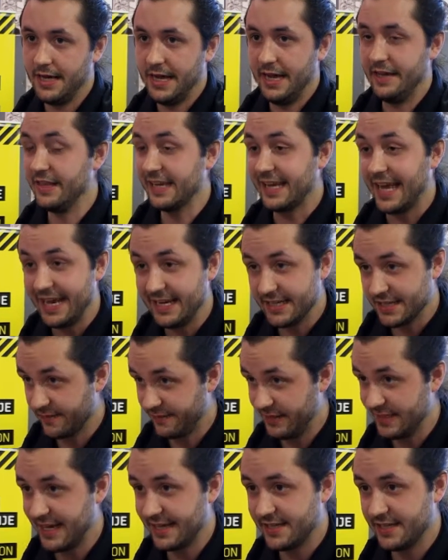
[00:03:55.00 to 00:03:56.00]
In the case of
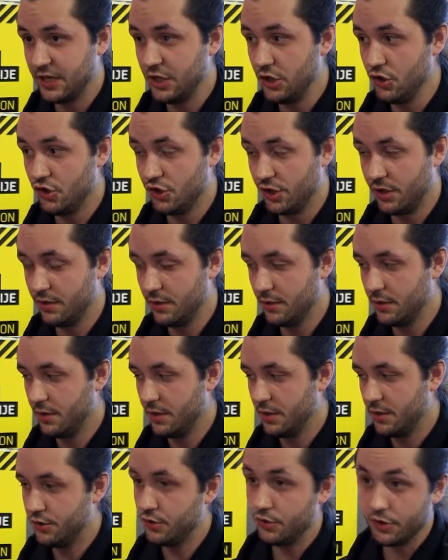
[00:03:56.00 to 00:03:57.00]
this execution,
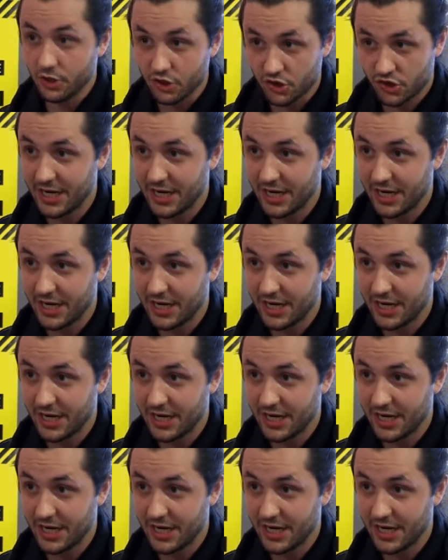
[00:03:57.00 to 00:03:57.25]
do not